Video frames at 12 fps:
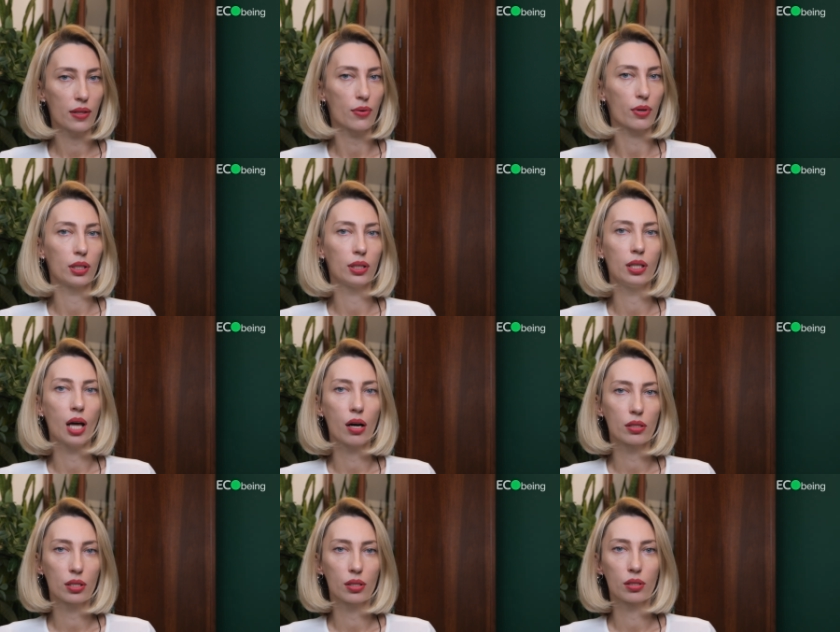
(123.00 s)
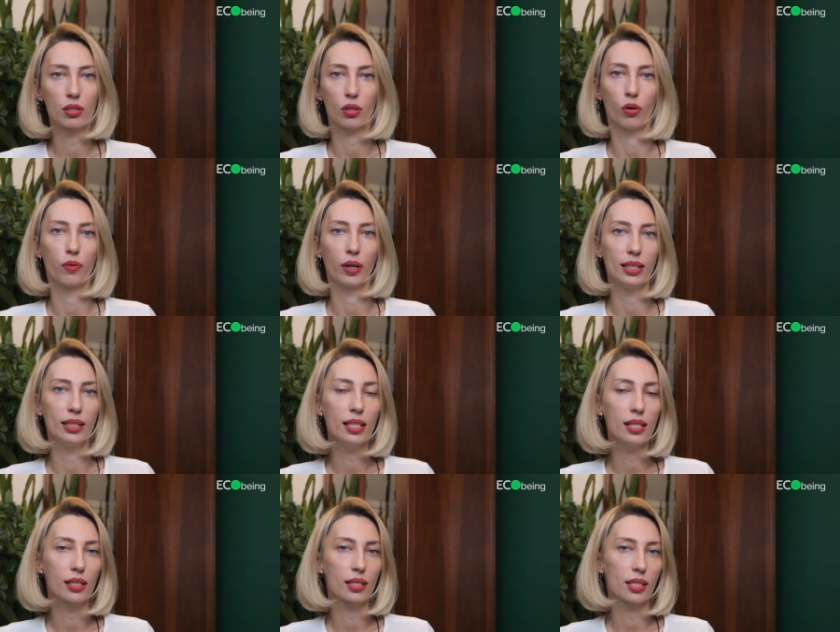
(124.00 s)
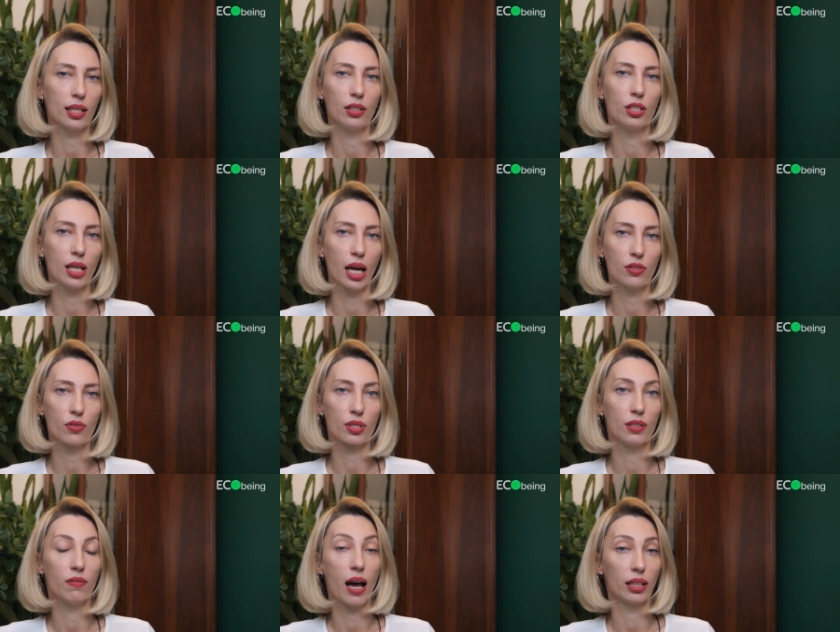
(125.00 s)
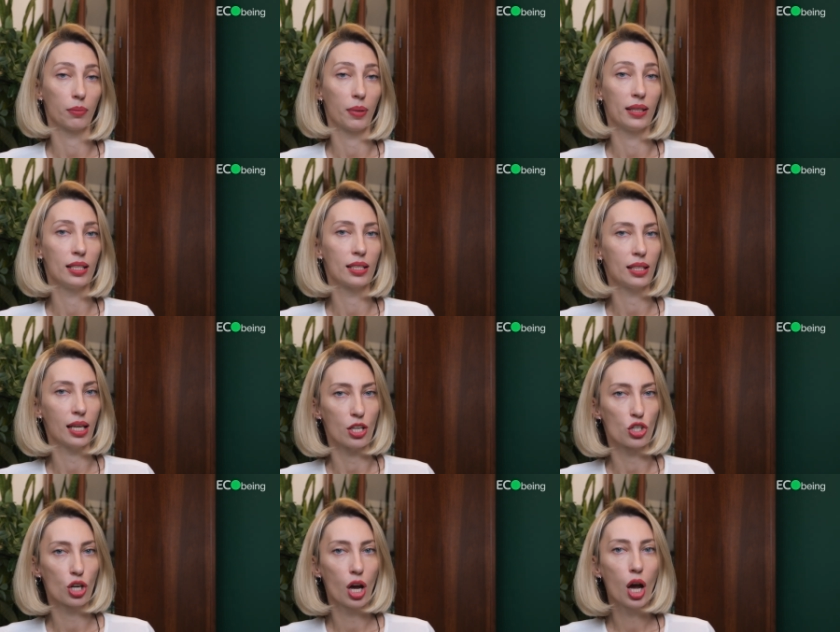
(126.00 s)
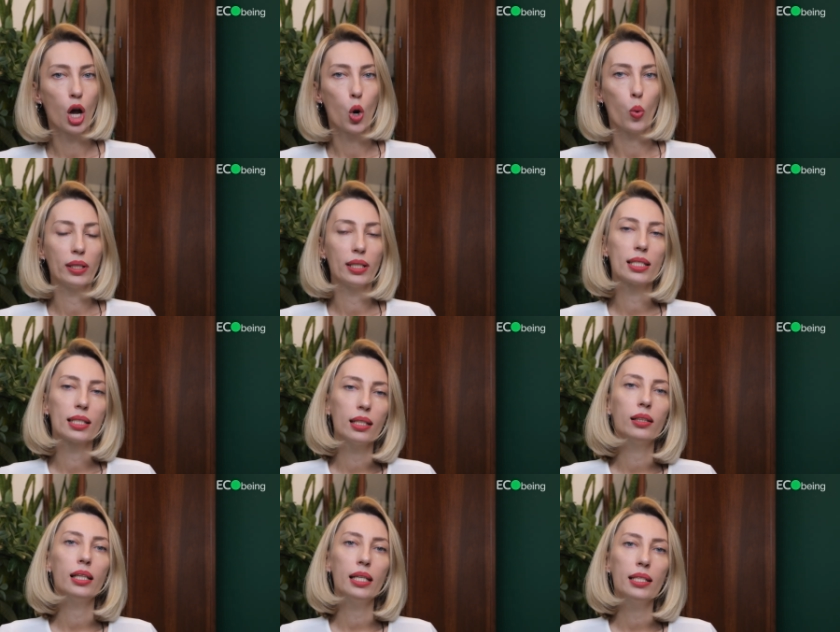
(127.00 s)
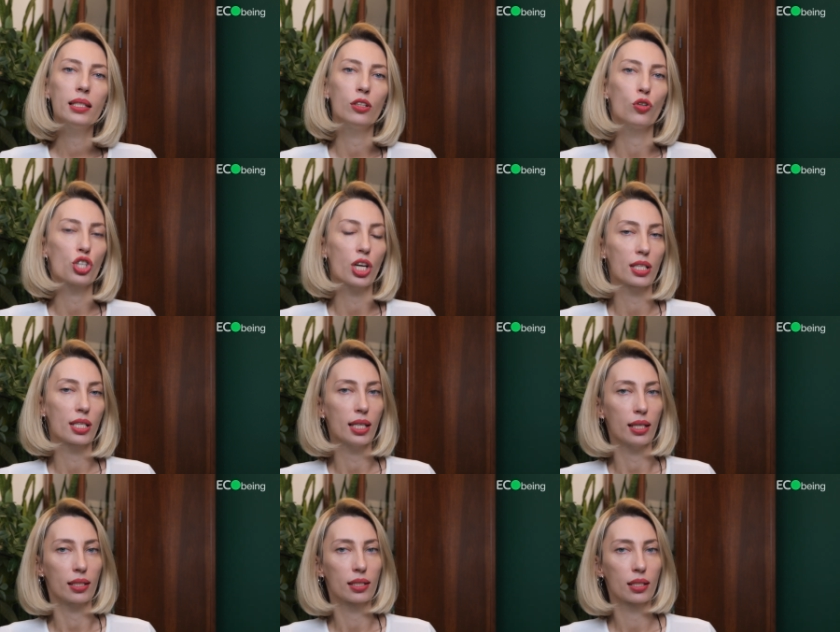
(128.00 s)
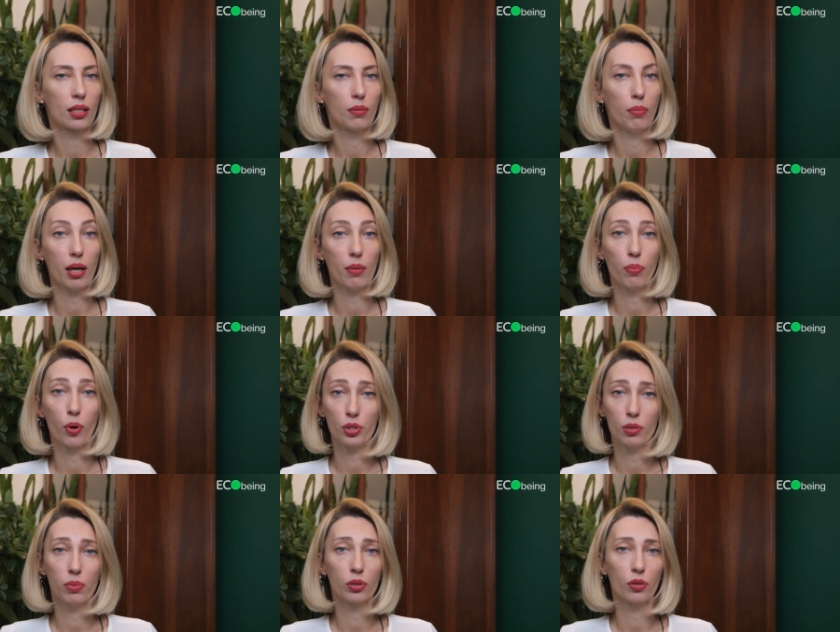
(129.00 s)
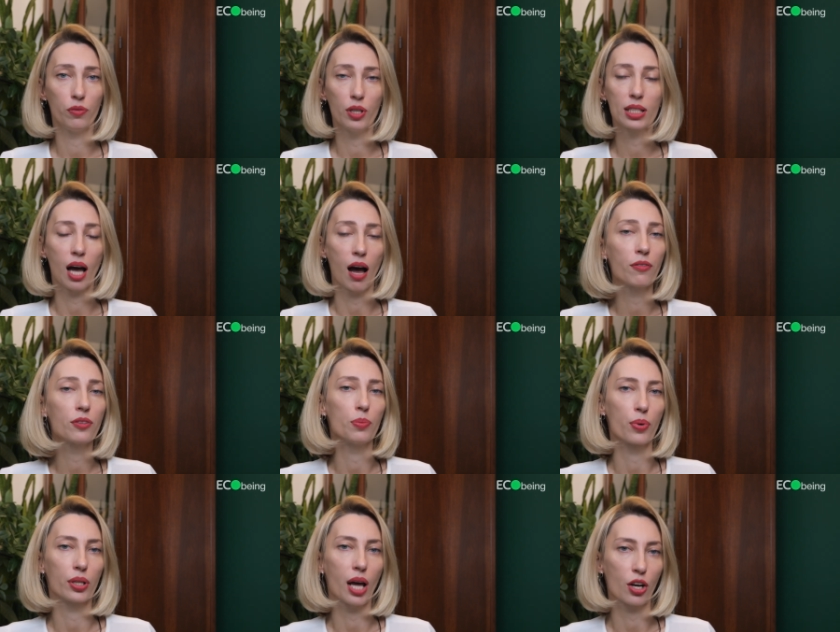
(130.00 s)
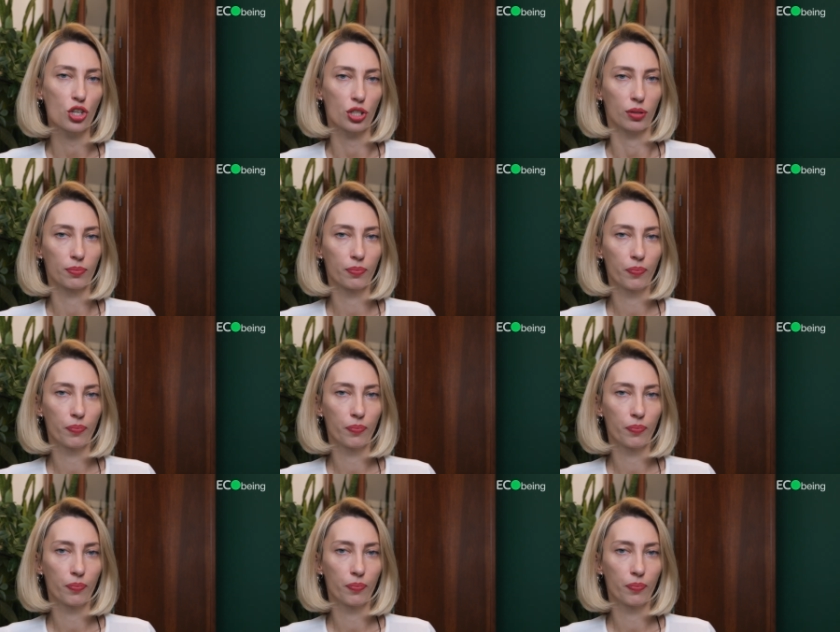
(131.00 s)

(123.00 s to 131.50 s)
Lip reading: there are dozens of ideas that designers develop at this stage, when it's still easy to change things, but impossible to fix after production.